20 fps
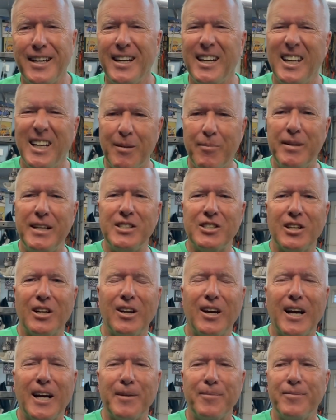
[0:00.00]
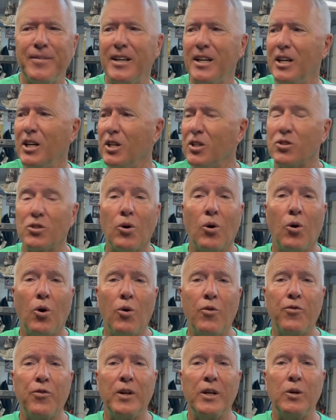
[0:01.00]
It means a lot. So
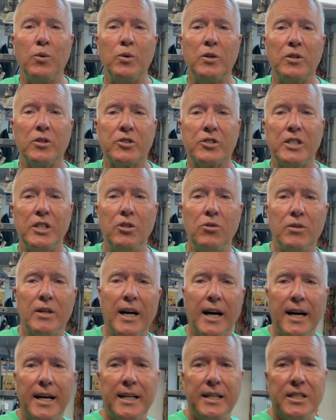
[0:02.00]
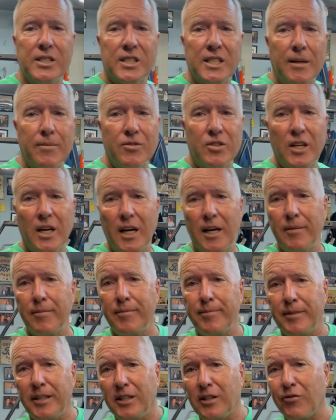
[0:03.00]
hopefully we'll see you guys
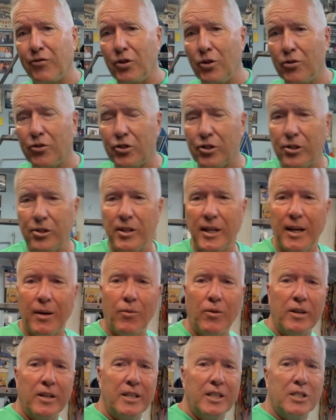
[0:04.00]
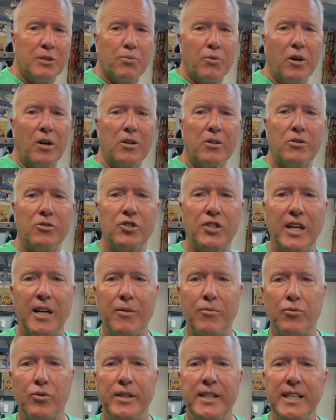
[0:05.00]
sometime in the future at one of these Bronco
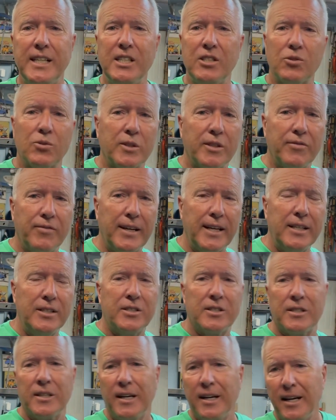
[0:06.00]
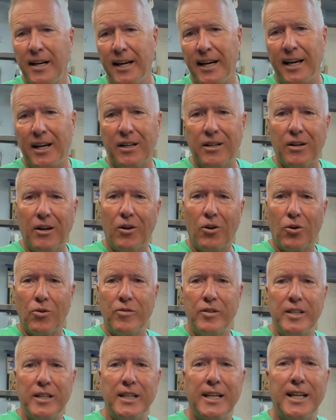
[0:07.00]
jamborees or events held all over
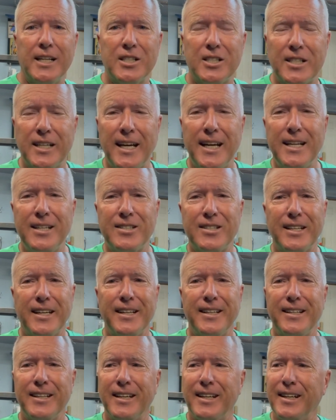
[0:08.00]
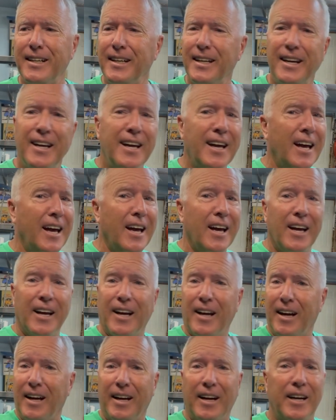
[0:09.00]
the United States. And
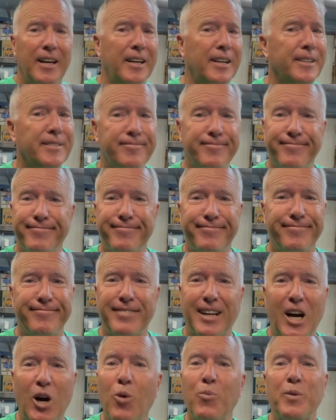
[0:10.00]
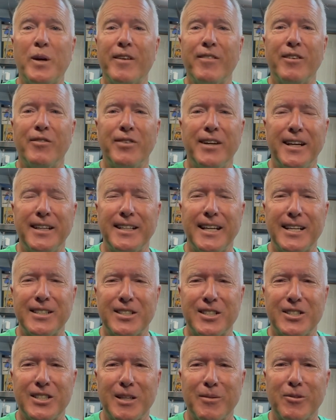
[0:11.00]
I hope you're having a
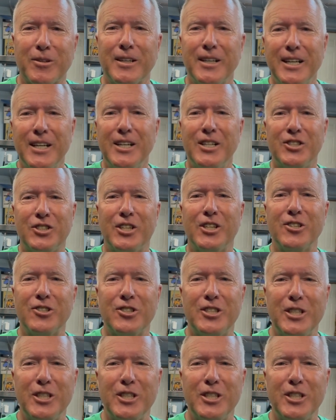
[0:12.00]
fantastic summer. Cheers to